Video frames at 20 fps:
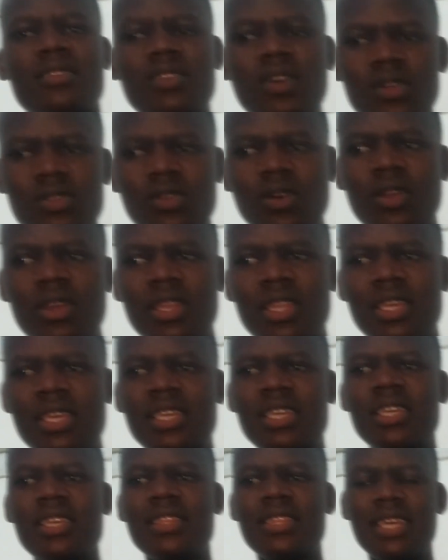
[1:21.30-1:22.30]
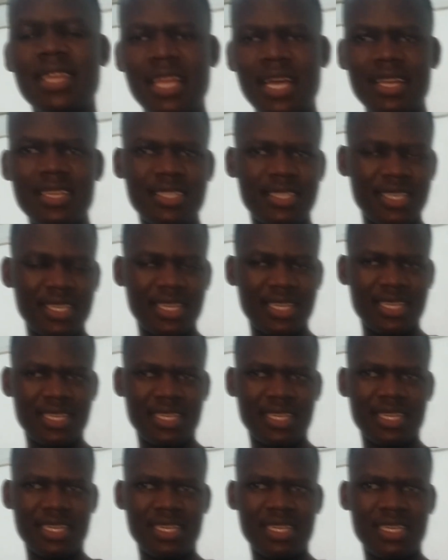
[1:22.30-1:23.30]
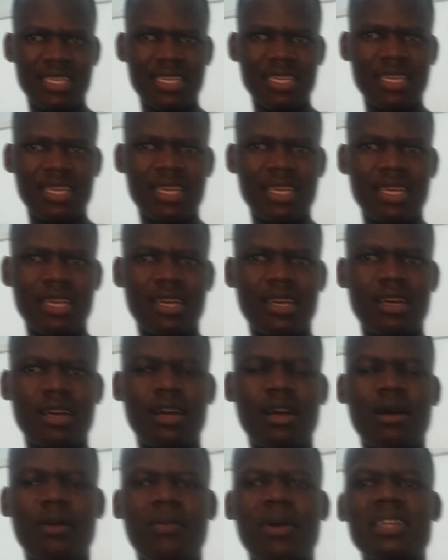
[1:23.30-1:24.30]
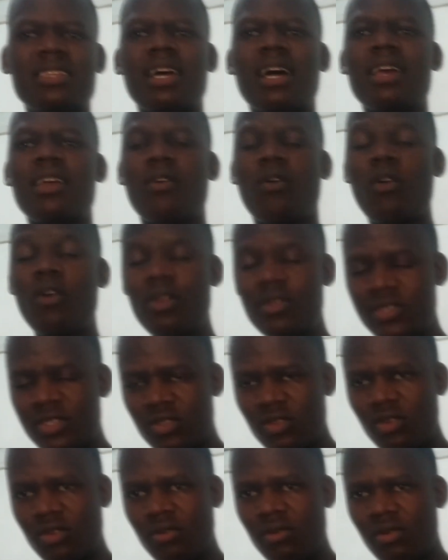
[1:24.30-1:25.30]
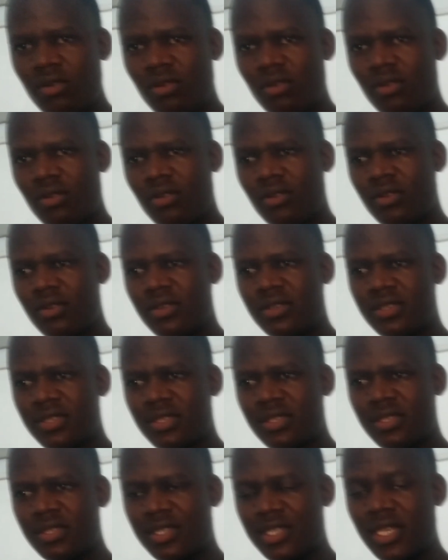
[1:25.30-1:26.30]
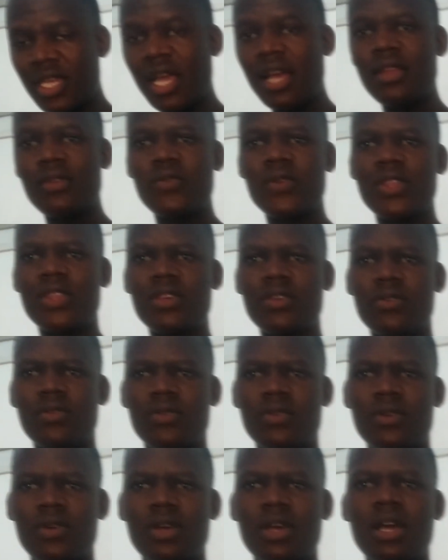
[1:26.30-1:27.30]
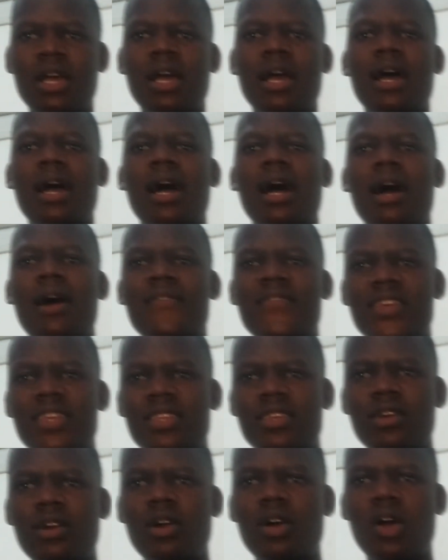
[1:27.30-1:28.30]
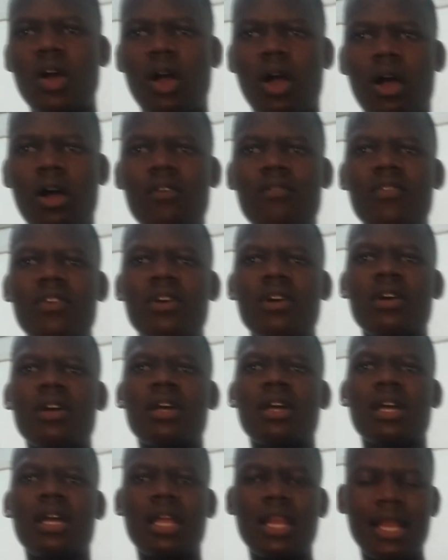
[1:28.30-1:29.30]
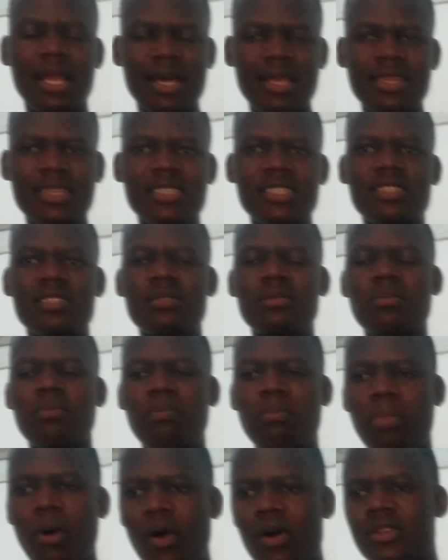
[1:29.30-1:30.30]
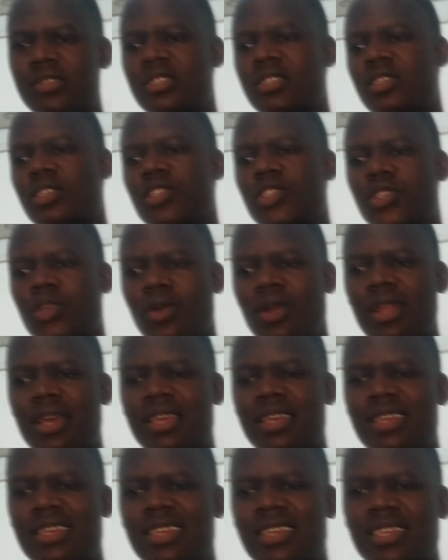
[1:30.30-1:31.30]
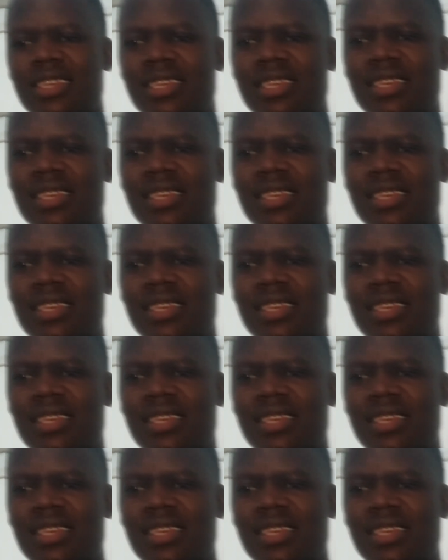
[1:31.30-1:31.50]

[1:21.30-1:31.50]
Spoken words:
Not only the Nandi senator, but I also shared with you a video of Gladys Boss Sholei.